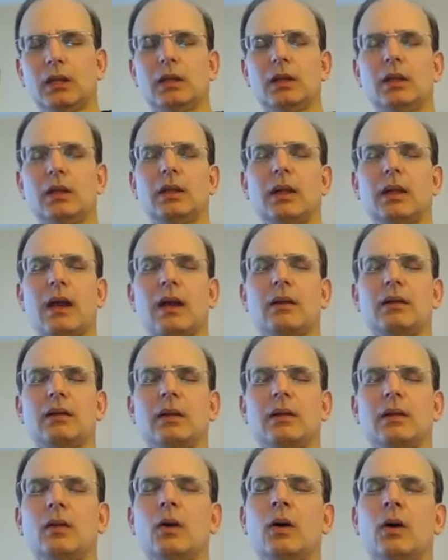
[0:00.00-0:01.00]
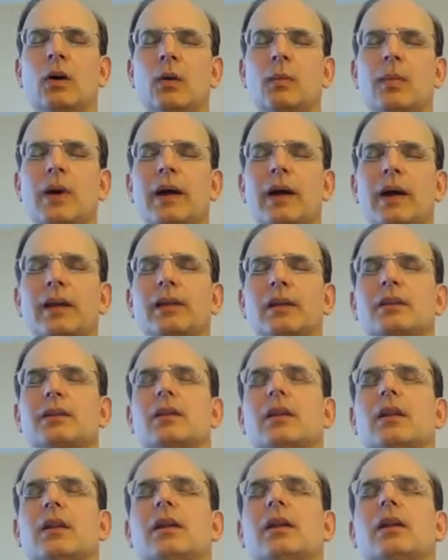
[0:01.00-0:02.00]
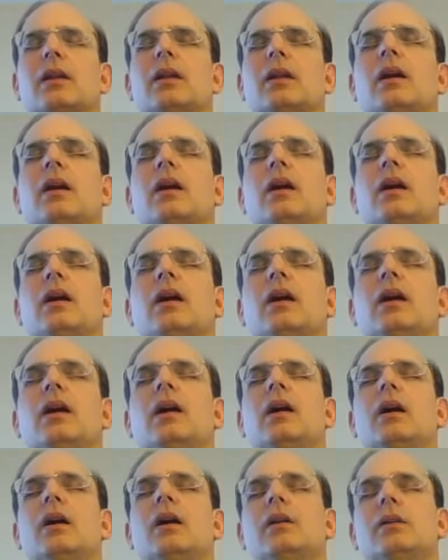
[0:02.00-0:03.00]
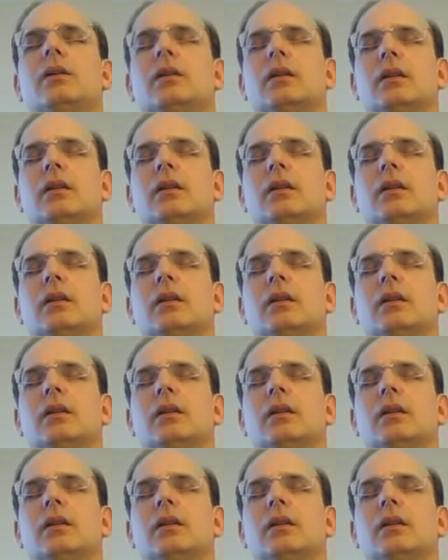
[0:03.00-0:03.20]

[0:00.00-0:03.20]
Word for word: And that, and then, oh, Biden gets elected. Oh,